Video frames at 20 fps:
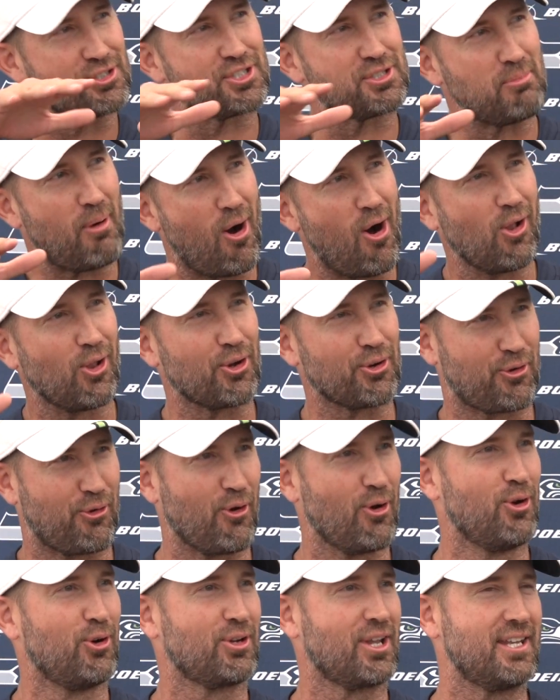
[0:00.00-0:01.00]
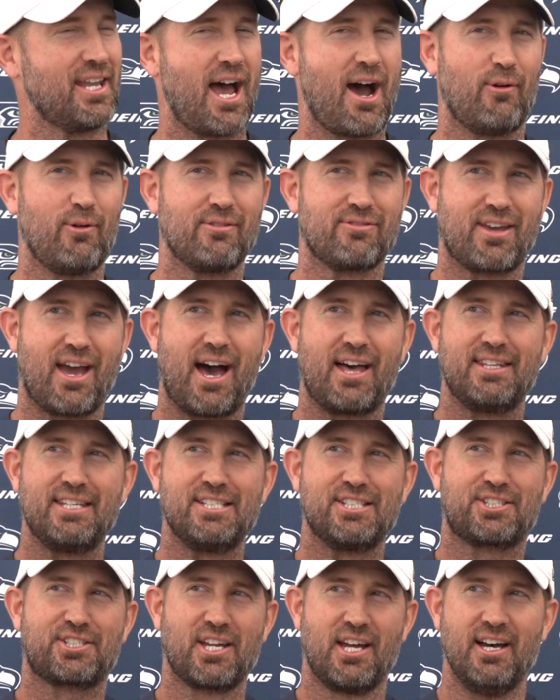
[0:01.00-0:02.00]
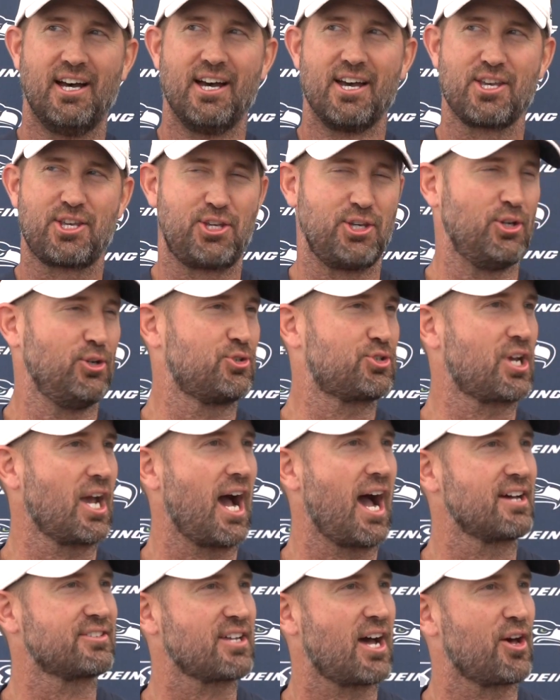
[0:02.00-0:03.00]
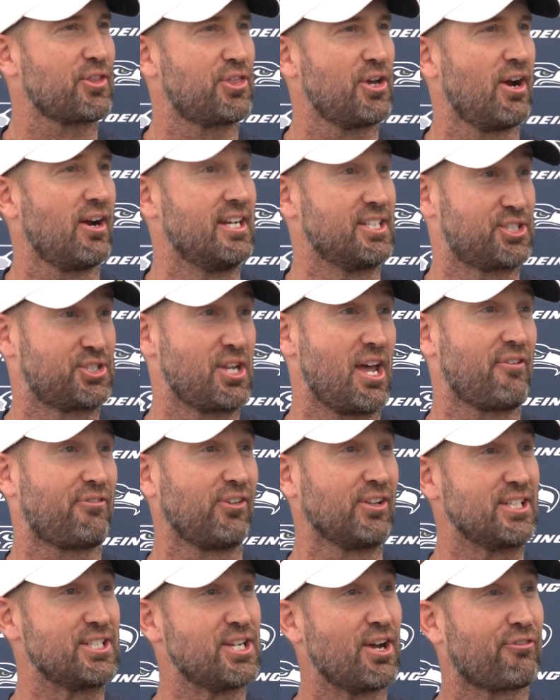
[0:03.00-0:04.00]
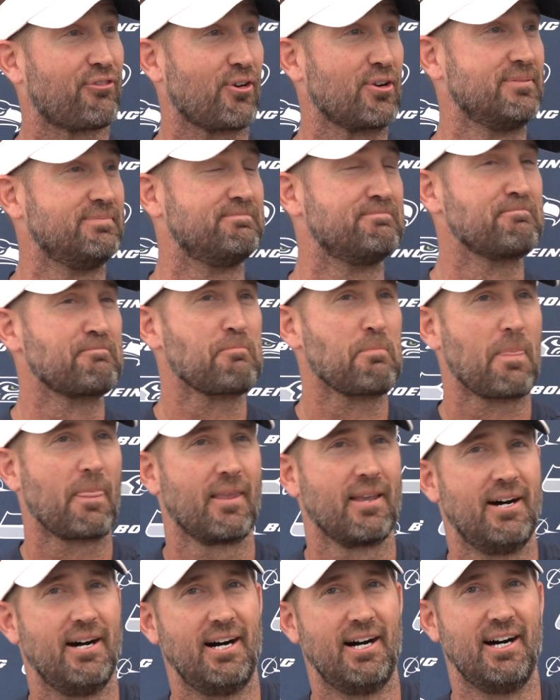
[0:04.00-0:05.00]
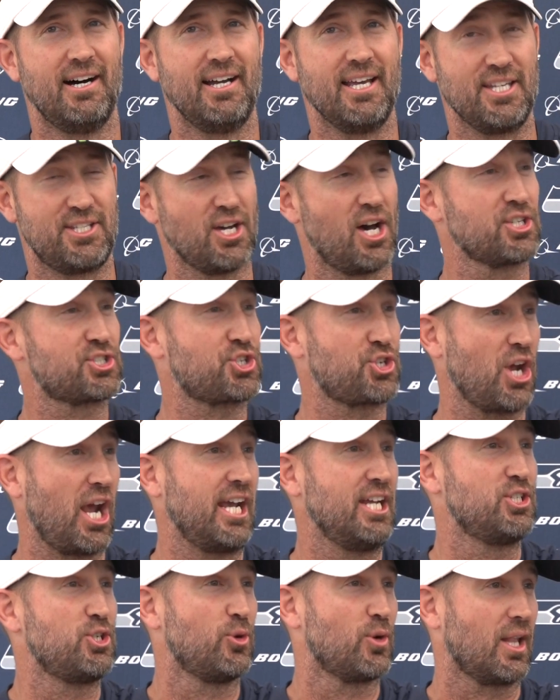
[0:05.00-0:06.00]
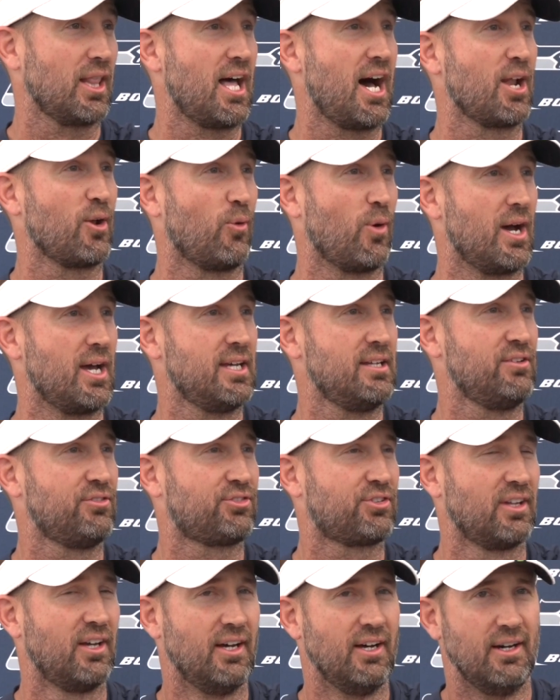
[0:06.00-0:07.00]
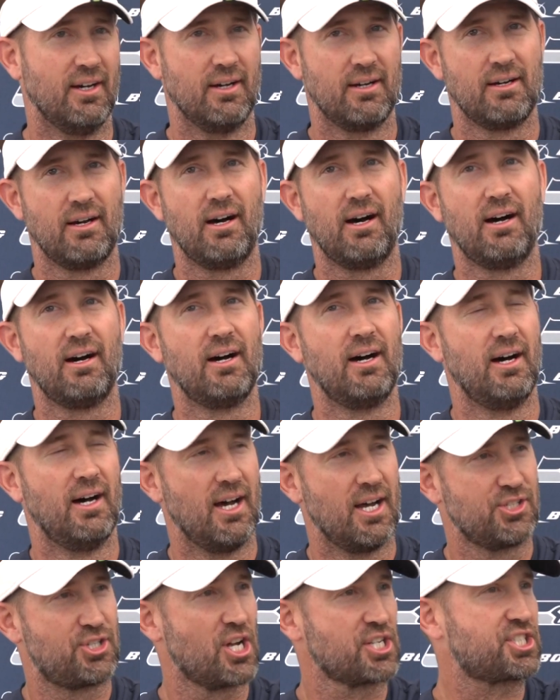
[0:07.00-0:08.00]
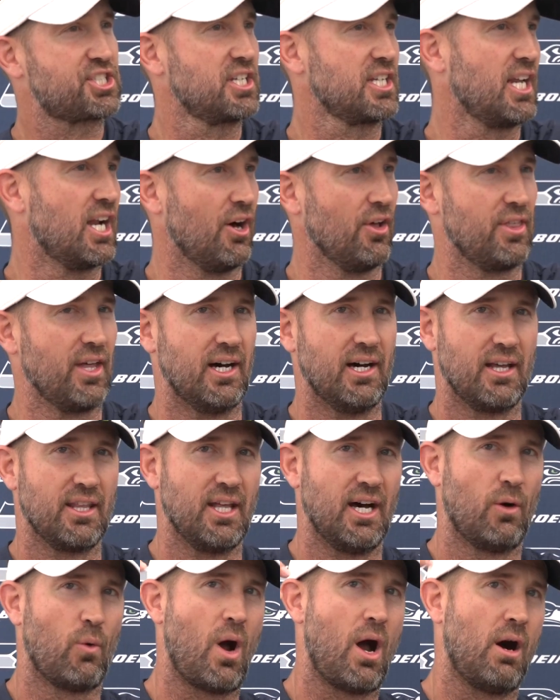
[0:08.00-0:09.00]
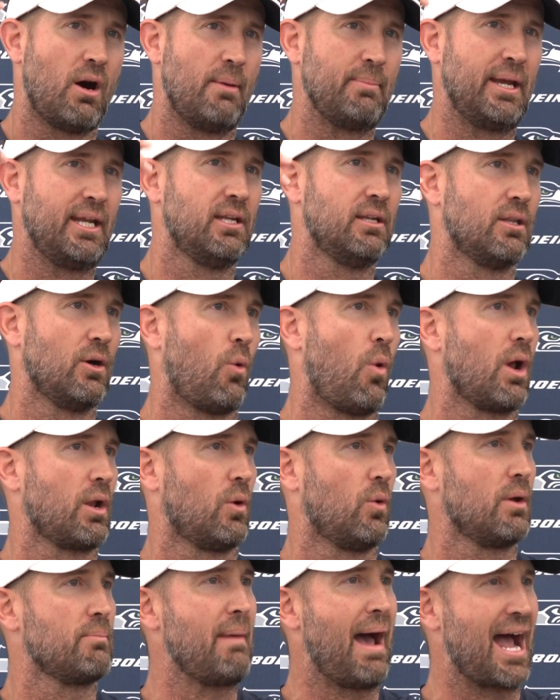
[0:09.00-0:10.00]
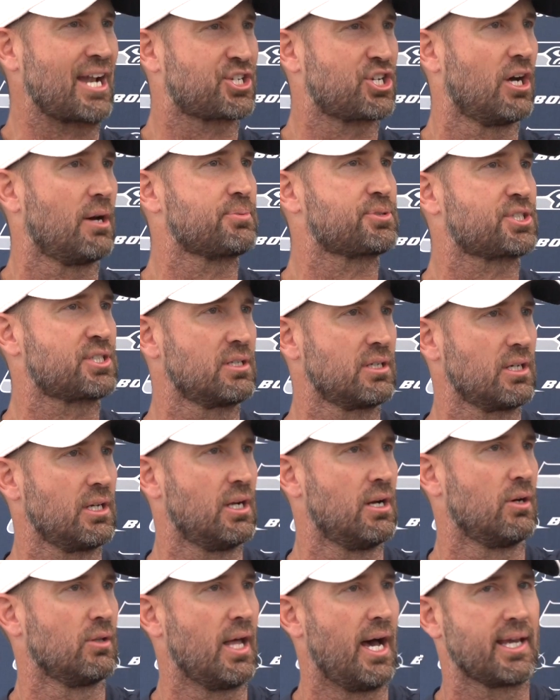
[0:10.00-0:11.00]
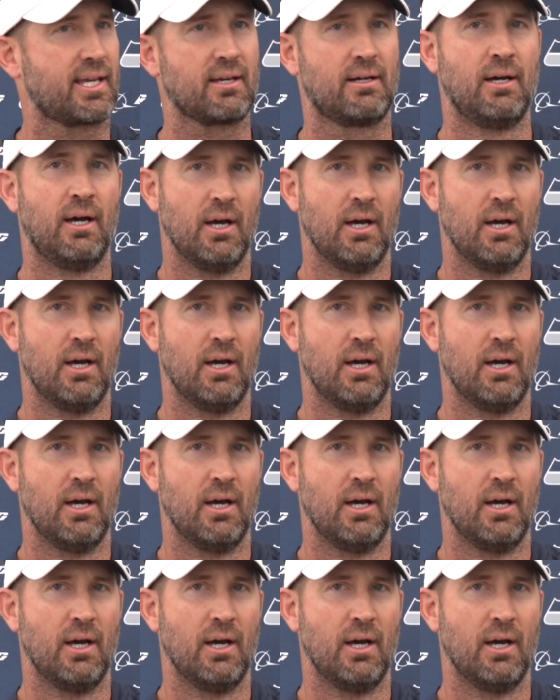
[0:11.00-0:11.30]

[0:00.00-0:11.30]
or smaller crew to now we've got these huge guys out there. It's definitely different. It does change you in a lot of ways. Just, you know, the one-on-one matchups, you know, like